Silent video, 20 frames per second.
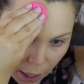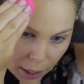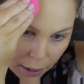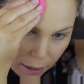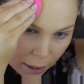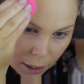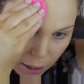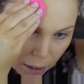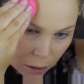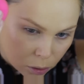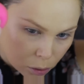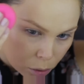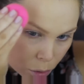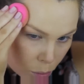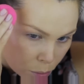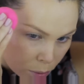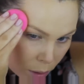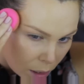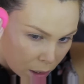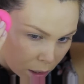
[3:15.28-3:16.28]
I think it
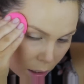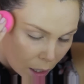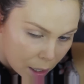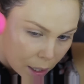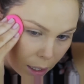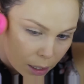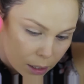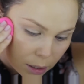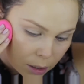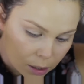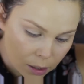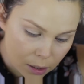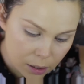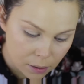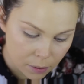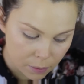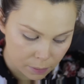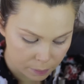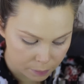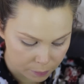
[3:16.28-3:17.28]
looks really
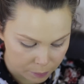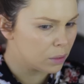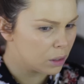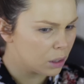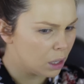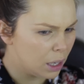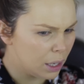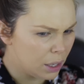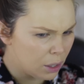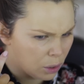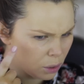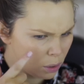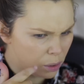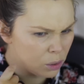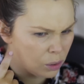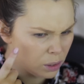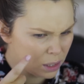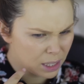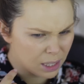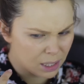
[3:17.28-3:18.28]
nice. I don't know,
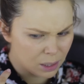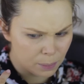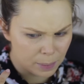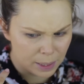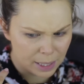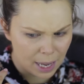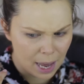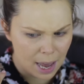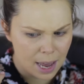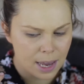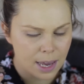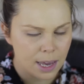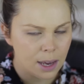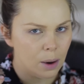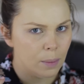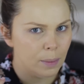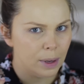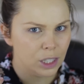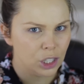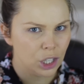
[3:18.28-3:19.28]
it looks a little bit
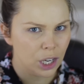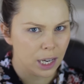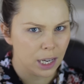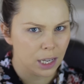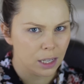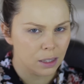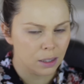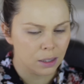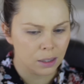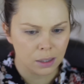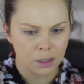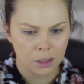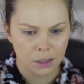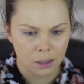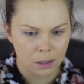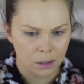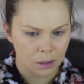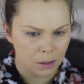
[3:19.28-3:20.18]
cakey on my cheeks.